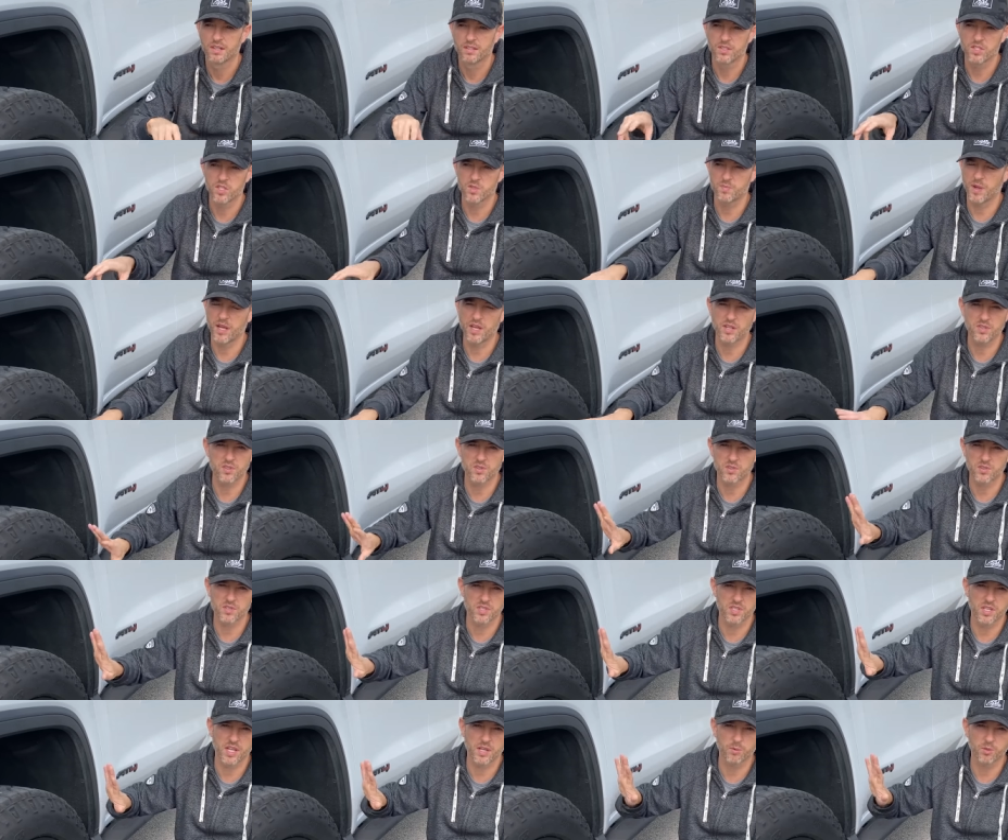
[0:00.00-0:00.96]
The spacers
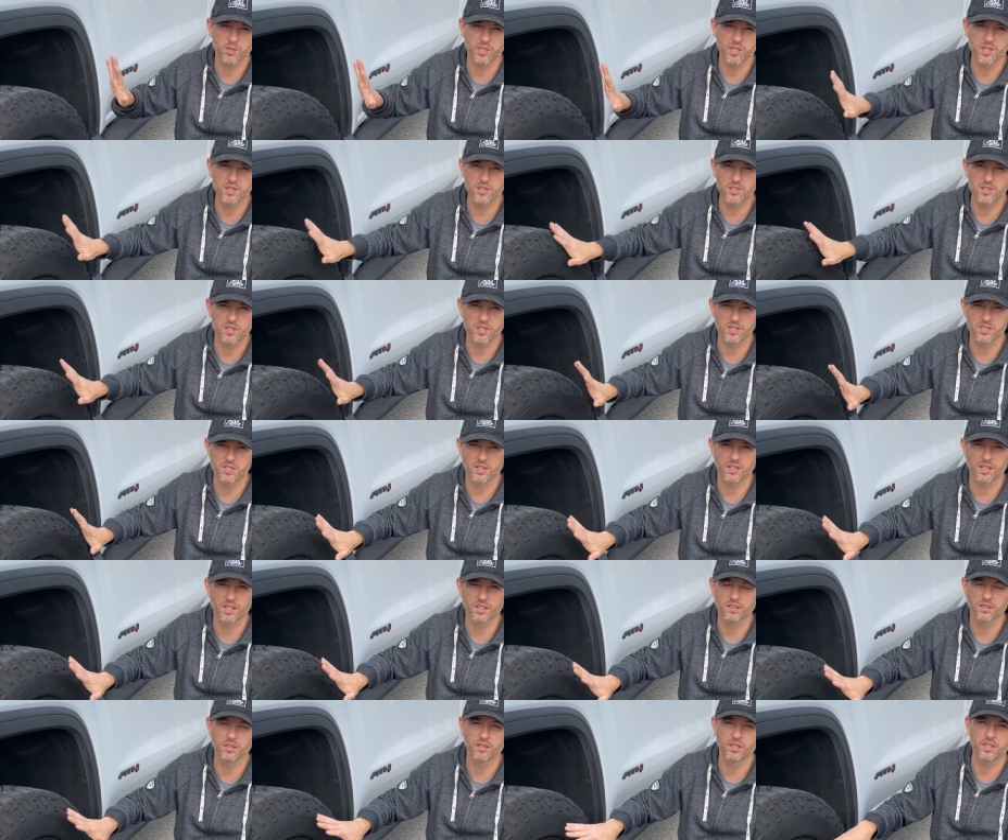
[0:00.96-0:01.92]
will stay with these because I
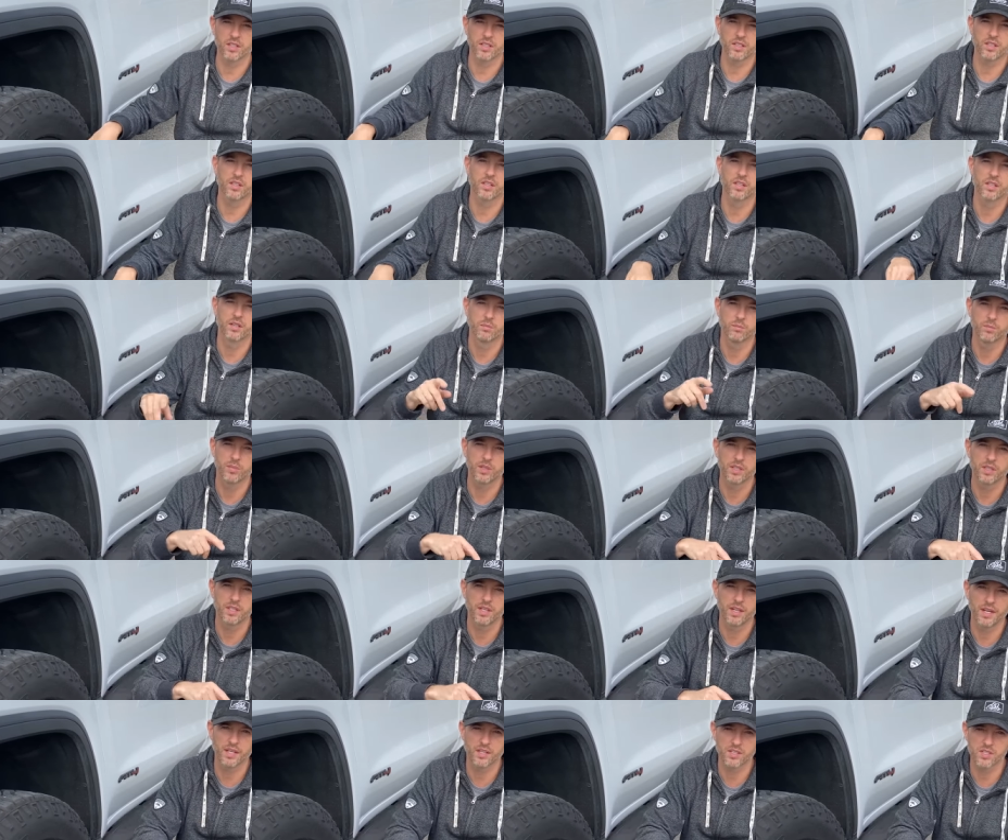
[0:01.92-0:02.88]
like the look, but
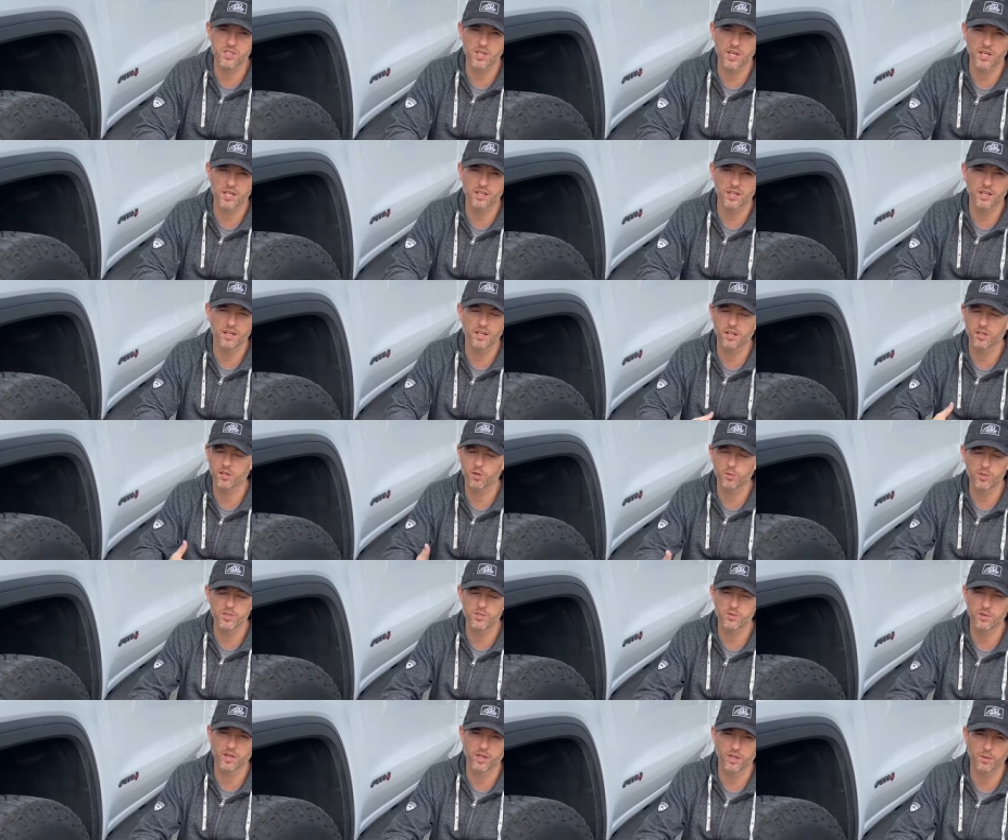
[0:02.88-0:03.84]
the next set, and I'd
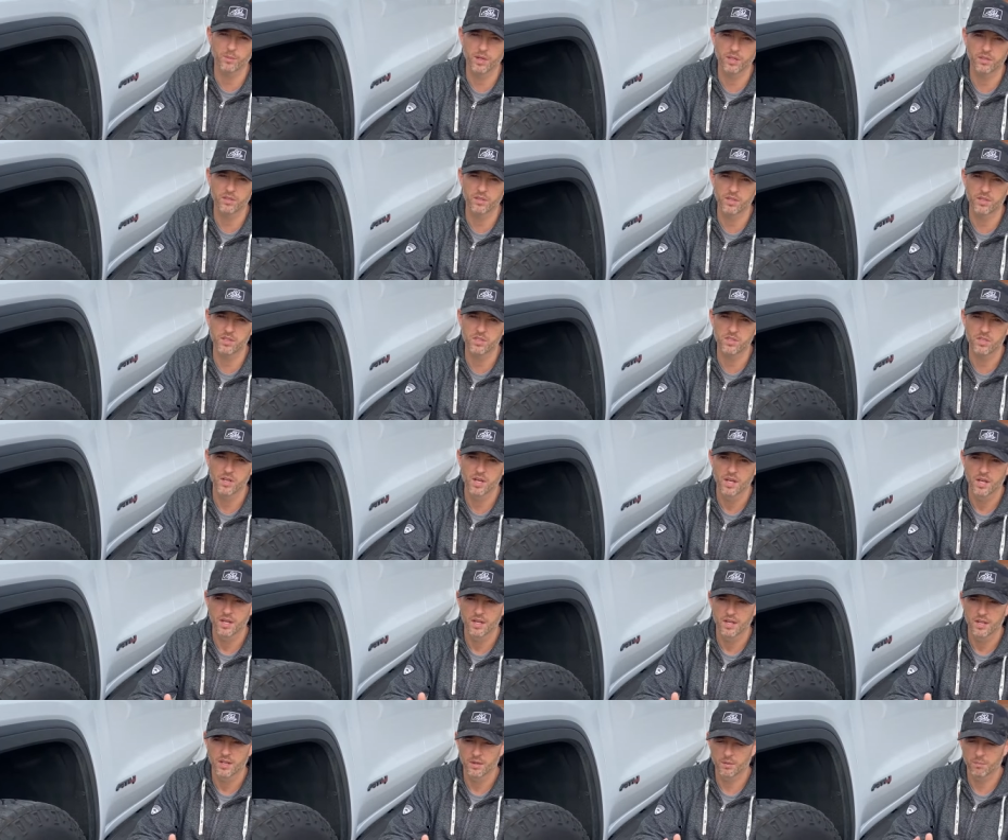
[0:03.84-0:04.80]
always recommend this,
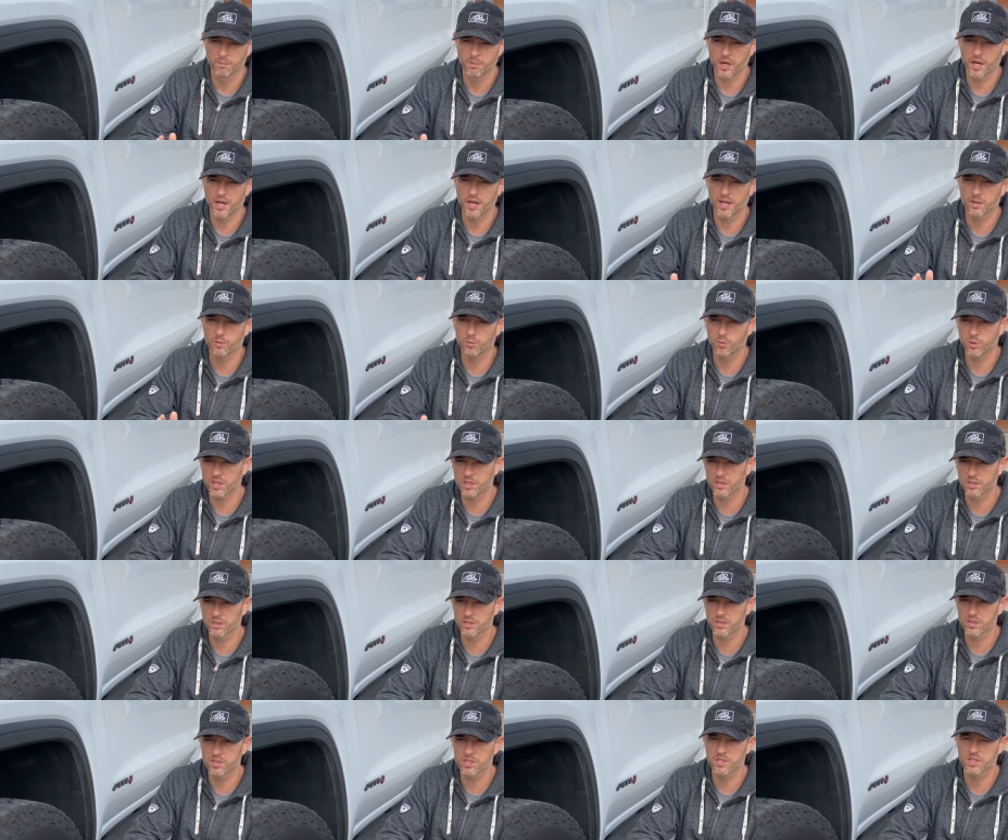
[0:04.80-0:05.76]
buy
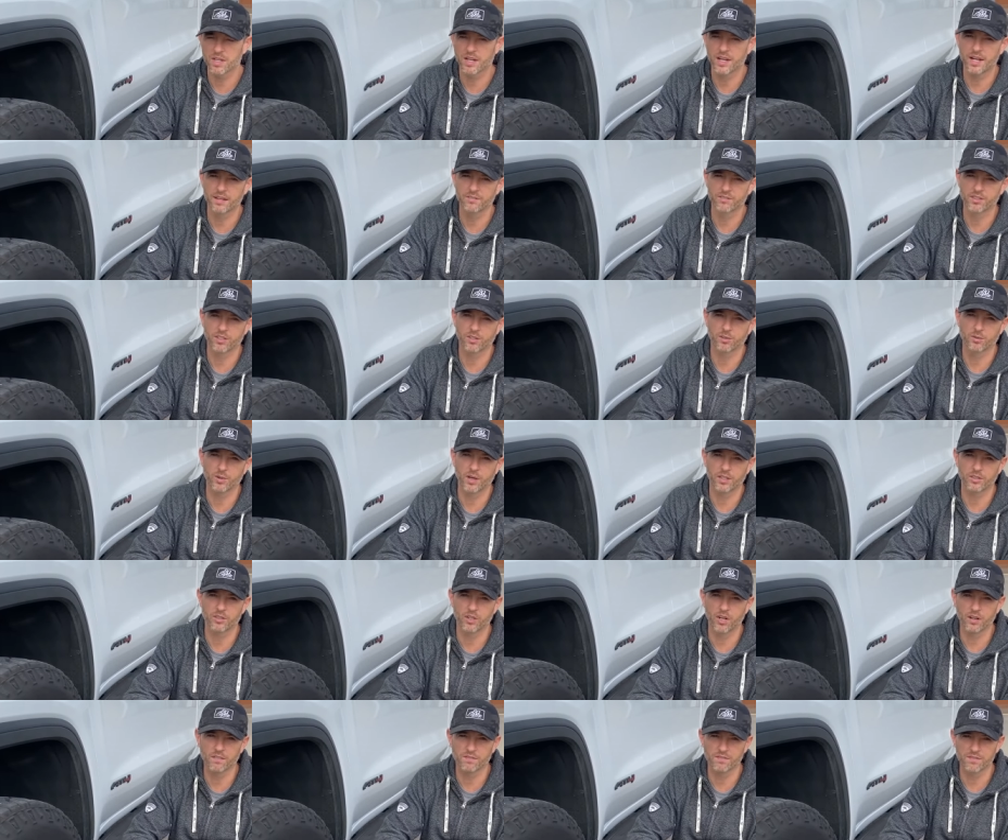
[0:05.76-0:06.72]
wheels that have the correct
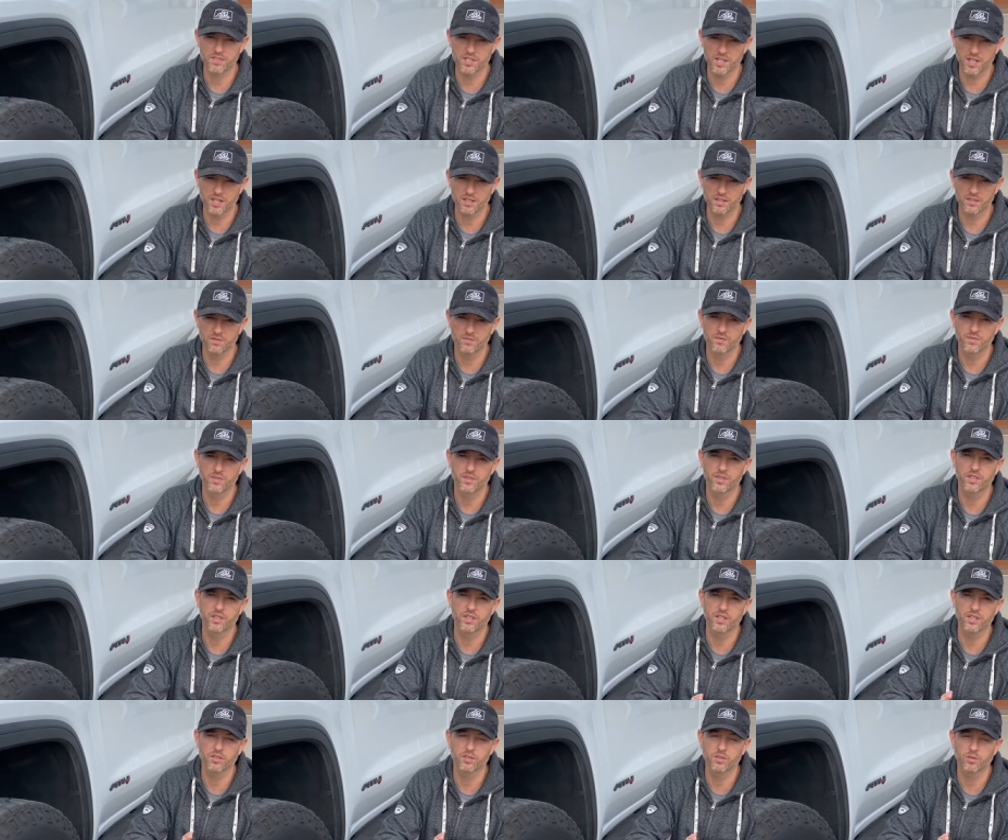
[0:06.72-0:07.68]
offset
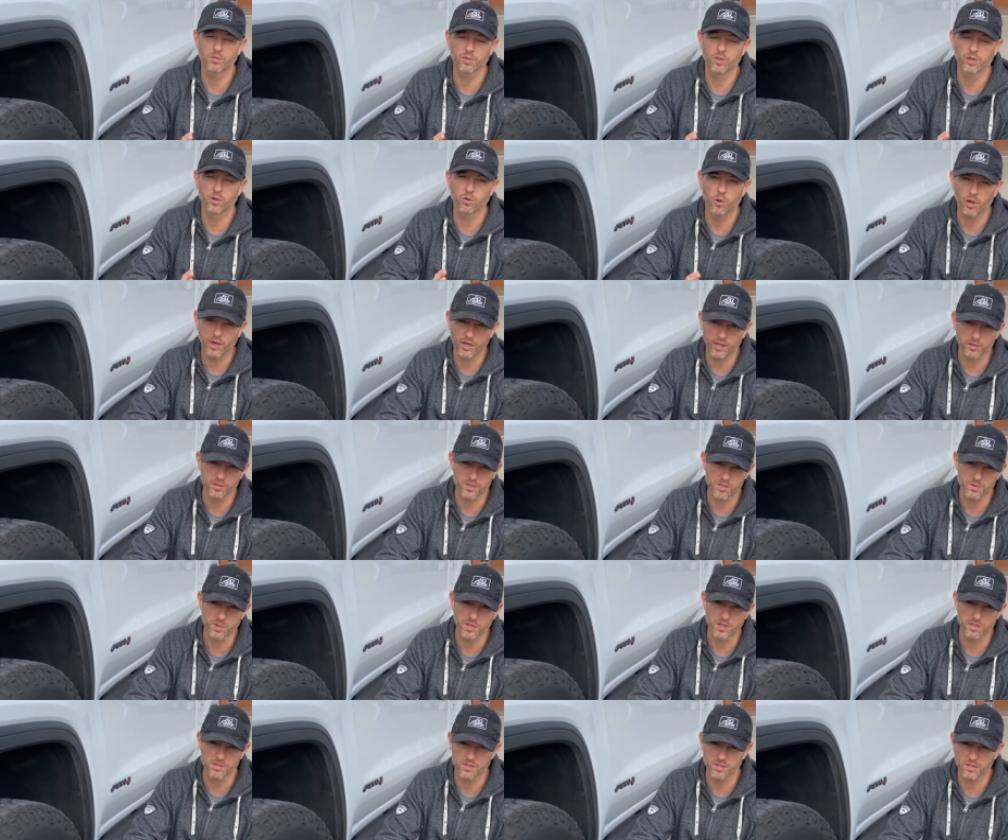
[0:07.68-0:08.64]
that you don't require a
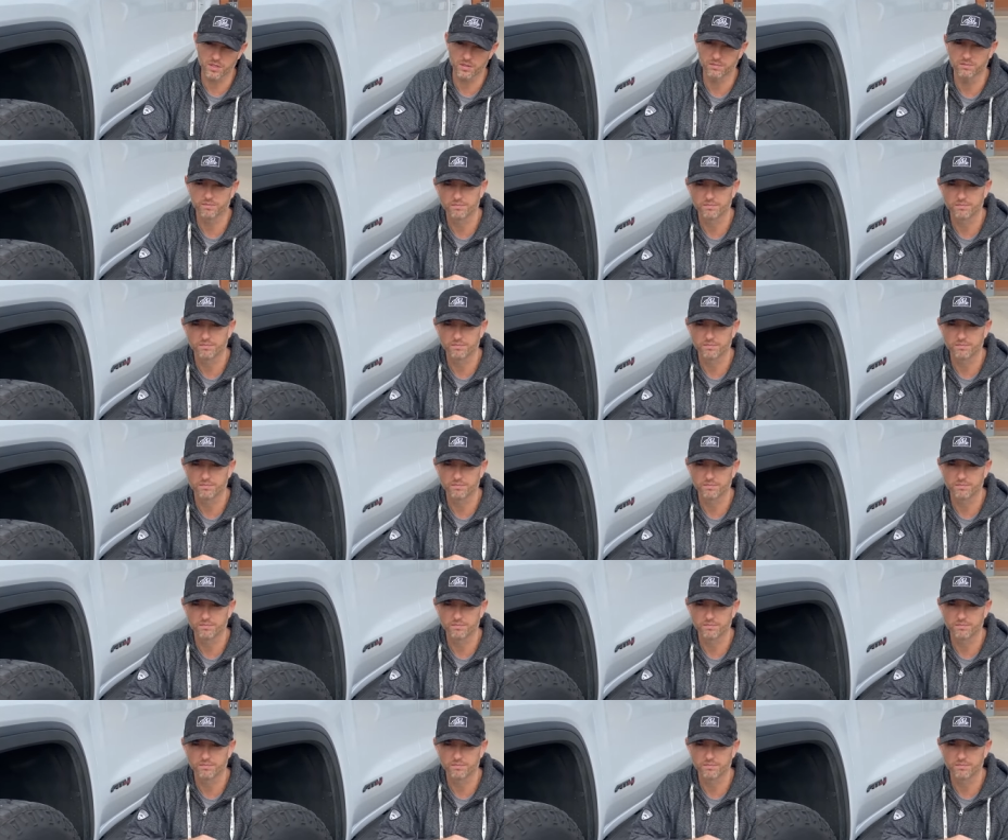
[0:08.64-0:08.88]
spacer.